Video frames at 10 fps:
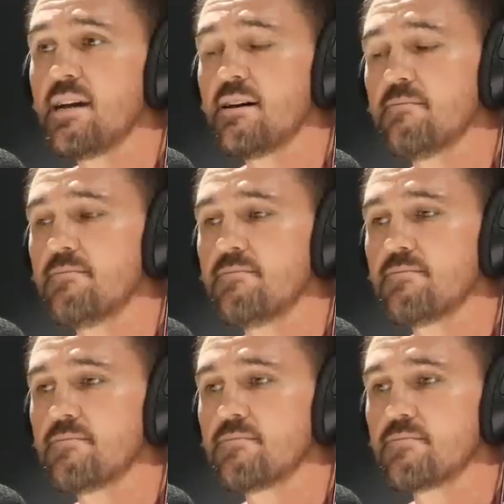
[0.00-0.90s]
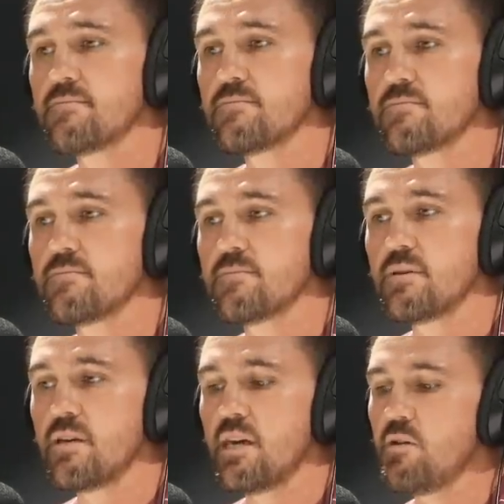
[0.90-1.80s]
um
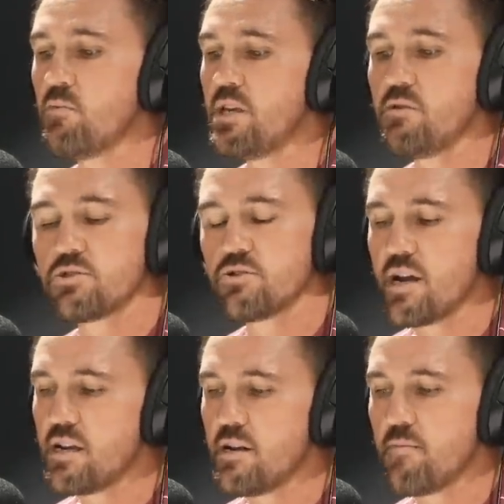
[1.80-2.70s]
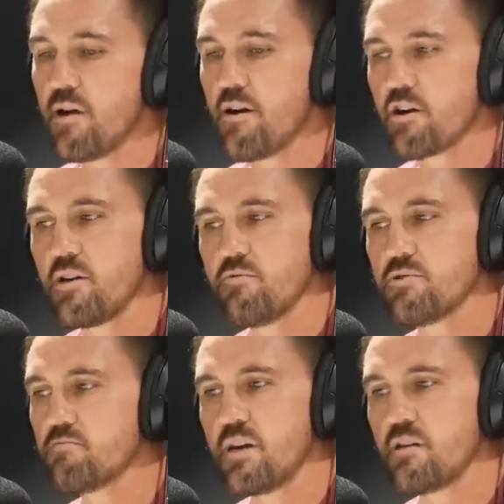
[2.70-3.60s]
he when he was training in America, he
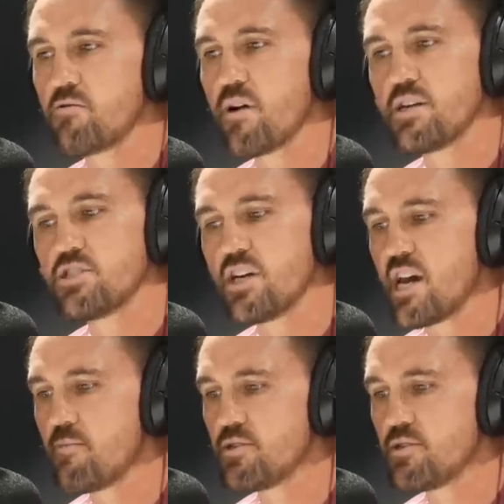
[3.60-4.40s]
was in great shape.